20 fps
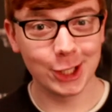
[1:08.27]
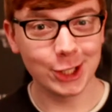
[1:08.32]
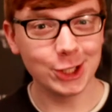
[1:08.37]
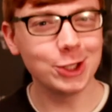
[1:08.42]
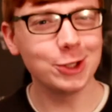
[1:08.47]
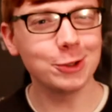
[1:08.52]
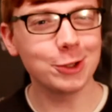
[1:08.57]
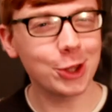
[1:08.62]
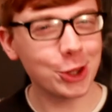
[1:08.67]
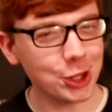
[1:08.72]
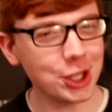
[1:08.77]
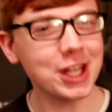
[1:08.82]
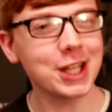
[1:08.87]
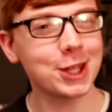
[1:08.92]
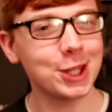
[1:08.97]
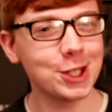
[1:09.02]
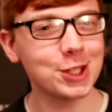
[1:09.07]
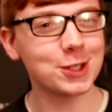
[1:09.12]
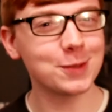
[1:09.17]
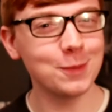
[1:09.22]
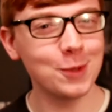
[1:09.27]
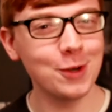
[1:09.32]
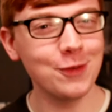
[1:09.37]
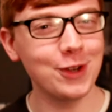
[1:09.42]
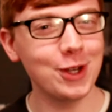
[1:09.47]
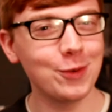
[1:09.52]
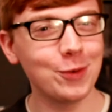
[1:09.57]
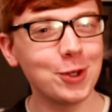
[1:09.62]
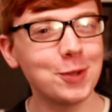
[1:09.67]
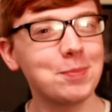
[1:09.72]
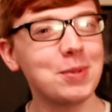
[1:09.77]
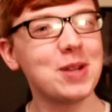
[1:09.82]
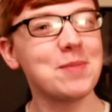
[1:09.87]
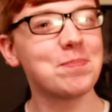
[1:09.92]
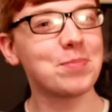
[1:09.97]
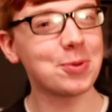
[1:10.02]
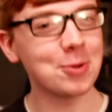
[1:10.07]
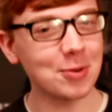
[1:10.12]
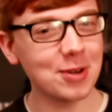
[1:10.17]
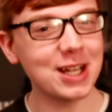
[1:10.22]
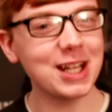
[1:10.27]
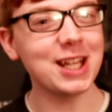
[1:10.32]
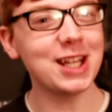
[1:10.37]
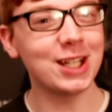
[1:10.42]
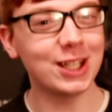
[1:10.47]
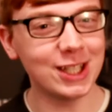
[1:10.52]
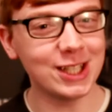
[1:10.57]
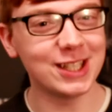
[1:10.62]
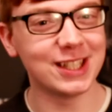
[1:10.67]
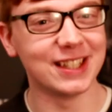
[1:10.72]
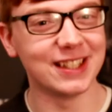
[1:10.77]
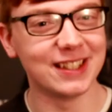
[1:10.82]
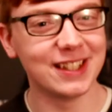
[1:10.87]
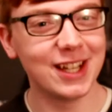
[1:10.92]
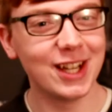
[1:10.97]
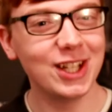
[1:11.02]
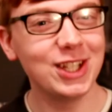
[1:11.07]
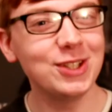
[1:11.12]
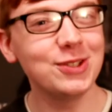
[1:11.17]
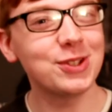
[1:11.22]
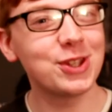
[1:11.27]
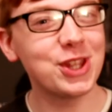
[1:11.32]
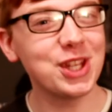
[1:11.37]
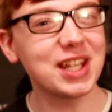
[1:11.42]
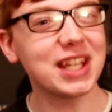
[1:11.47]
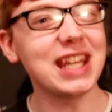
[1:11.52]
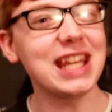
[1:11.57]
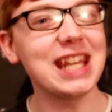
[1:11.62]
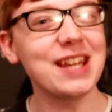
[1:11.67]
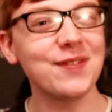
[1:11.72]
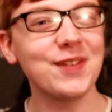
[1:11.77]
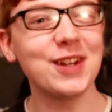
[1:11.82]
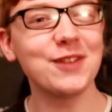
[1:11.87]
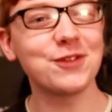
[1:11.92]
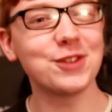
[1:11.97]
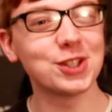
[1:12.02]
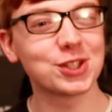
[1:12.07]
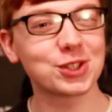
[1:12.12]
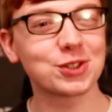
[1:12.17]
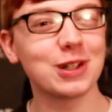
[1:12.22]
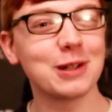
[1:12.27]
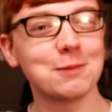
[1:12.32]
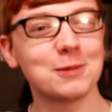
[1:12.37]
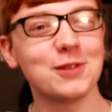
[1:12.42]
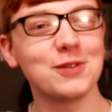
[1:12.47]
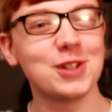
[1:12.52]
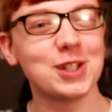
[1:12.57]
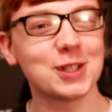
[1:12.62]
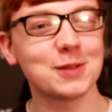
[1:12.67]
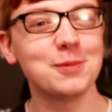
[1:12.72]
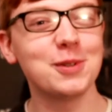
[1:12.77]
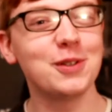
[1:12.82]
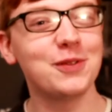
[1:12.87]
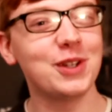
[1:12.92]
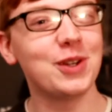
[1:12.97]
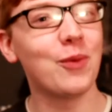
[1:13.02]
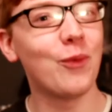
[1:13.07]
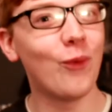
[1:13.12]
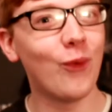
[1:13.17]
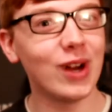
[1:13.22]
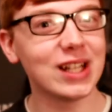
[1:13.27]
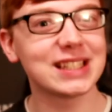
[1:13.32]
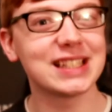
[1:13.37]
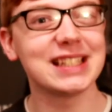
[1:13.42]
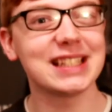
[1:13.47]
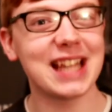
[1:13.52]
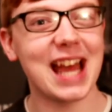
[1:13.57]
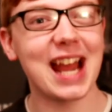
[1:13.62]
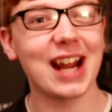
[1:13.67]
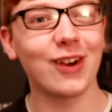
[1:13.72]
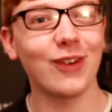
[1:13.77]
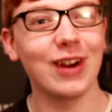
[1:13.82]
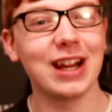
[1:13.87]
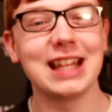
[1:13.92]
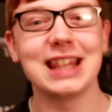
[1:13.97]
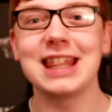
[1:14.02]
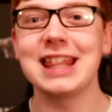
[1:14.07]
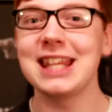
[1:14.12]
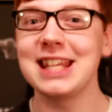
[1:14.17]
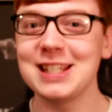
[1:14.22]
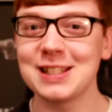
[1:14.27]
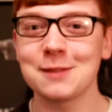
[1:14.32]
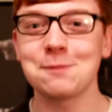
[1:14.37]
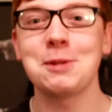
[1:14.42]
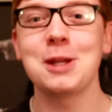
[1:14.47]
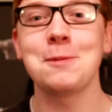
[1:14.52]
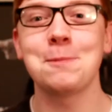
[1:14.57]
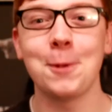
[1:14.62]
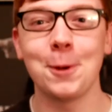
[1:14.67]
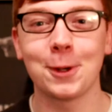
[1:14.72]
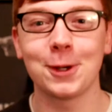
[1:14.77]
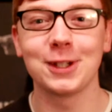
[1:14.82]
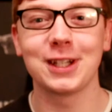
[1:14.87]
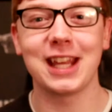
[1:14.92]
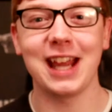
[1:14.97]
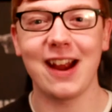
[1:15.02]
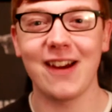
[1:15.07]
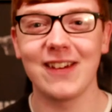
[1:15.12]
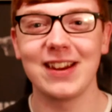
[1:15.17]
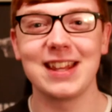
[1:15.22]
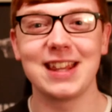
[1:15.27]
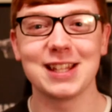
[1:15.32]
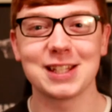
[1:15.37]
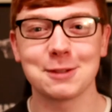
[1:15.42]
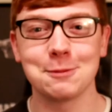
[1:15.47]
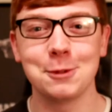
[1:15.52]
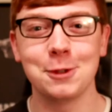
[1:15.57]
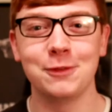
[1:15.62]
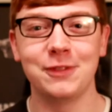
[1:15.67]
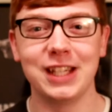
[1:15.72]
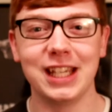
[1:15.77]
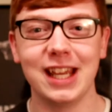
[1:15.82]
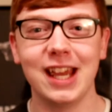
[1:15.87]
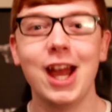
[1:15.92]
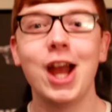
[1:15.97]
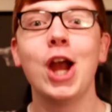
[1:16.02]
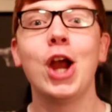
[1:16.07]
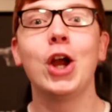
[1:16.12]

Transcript: You'd think this movie would be pretty good. You'd think even if the script of this movie wasn't that great, these people could carry this movie.